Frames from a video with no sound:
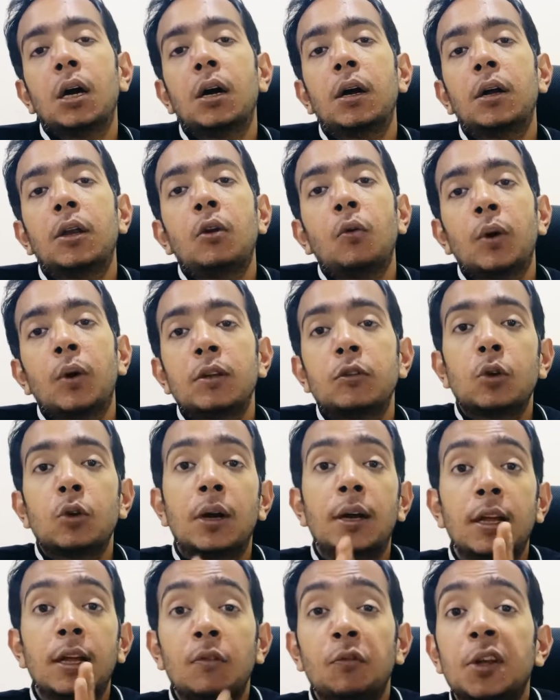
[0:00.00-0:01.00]
once you are
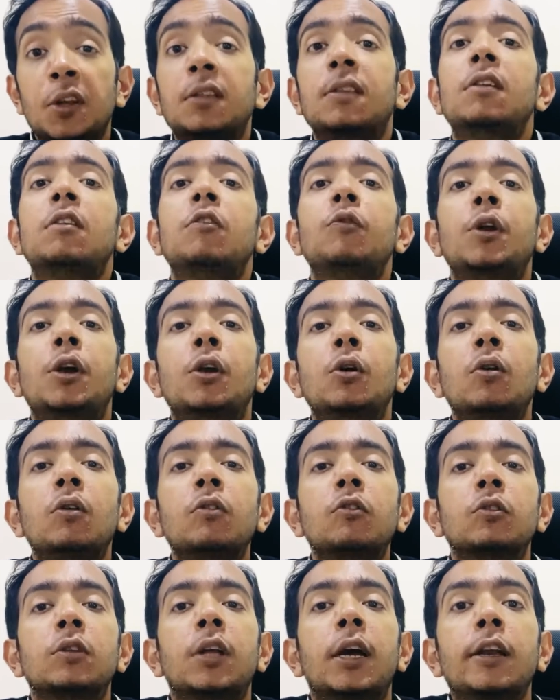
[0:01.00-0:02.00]
done with this video,
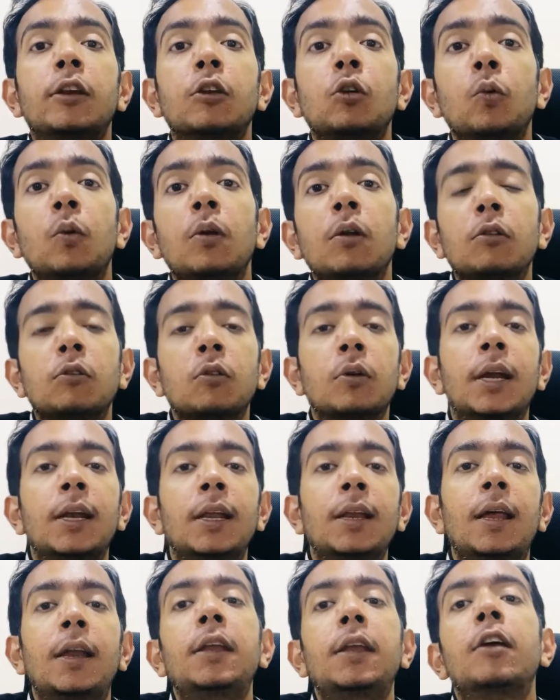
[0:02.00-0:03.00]
so that you will also get
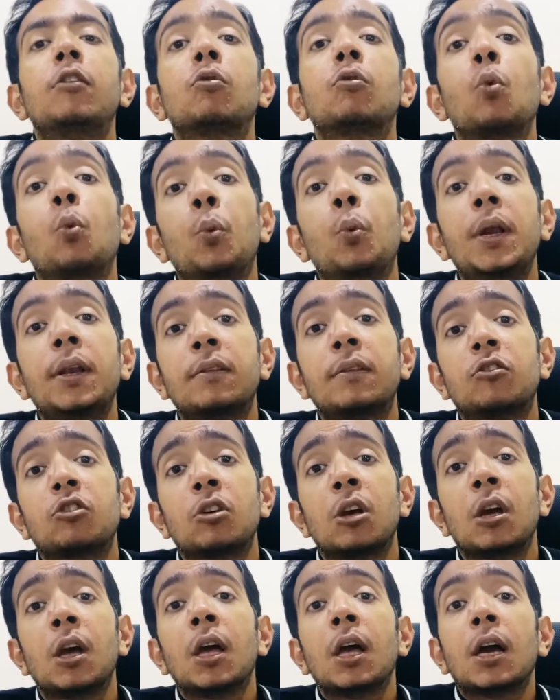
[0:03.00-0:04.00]
an idea as to which
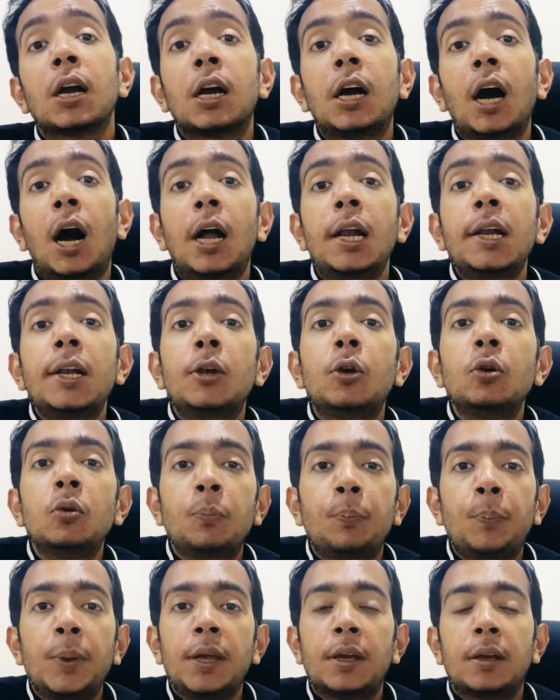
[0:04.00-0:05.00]
card to
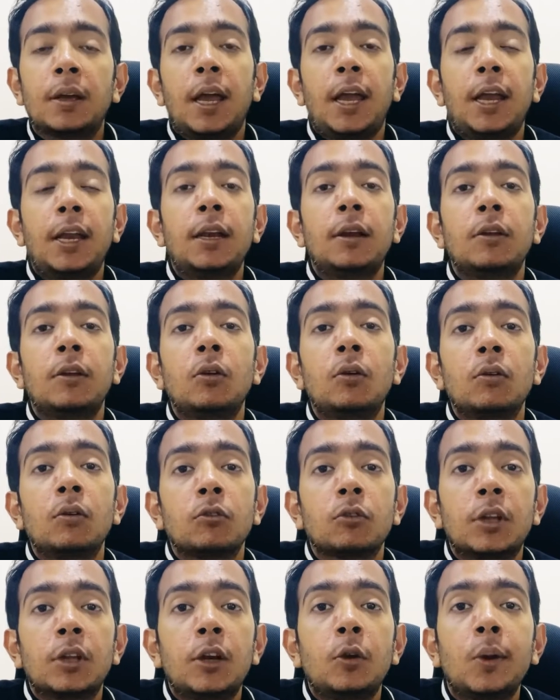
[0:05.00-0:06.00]
pick, and
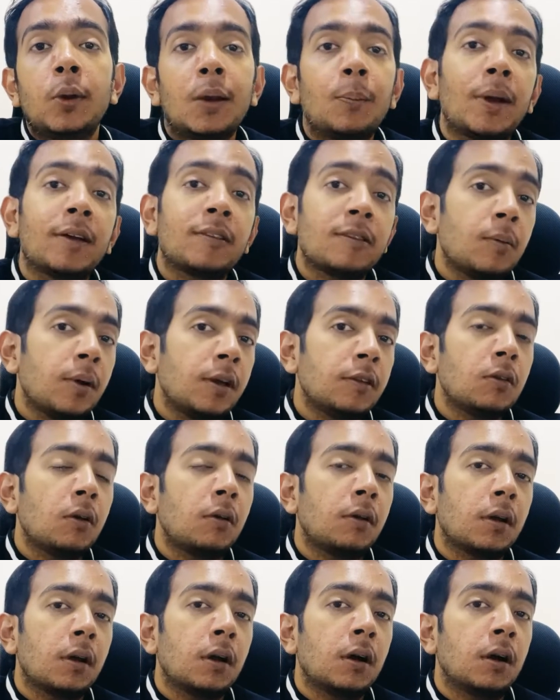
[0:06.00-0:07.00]
so that you can maximize
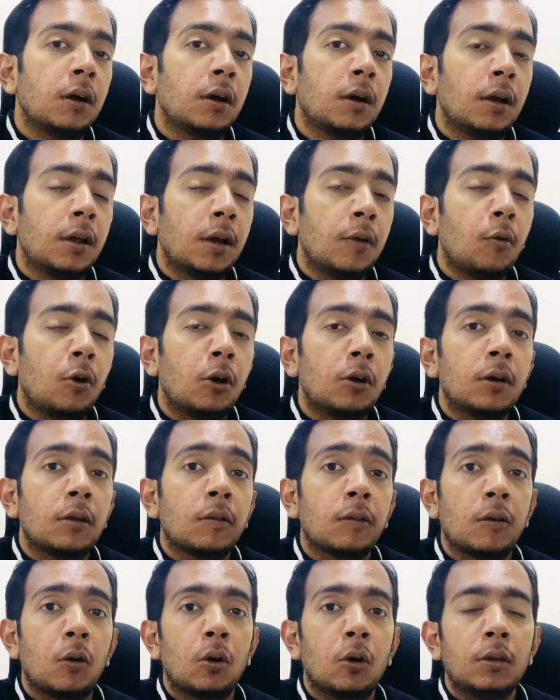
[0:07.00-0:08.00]
your rewards
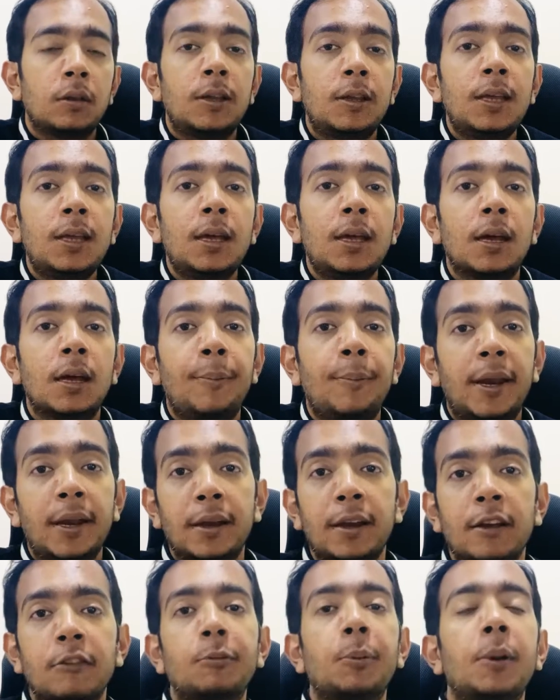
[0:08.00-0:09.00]
on the American
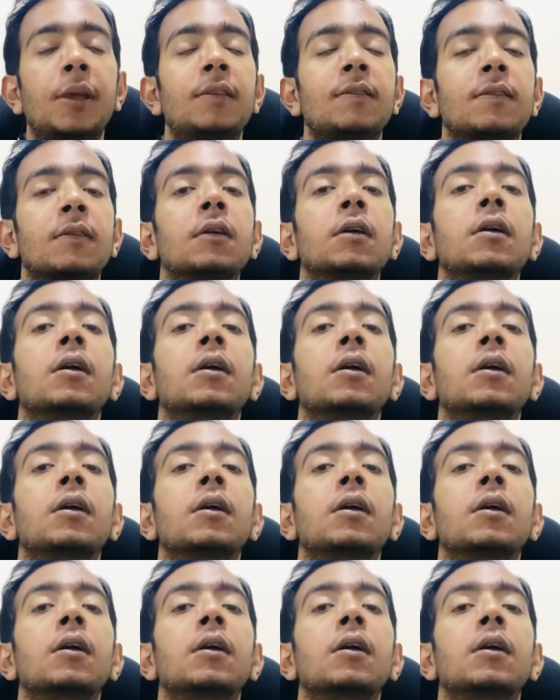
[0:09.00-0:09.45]
Express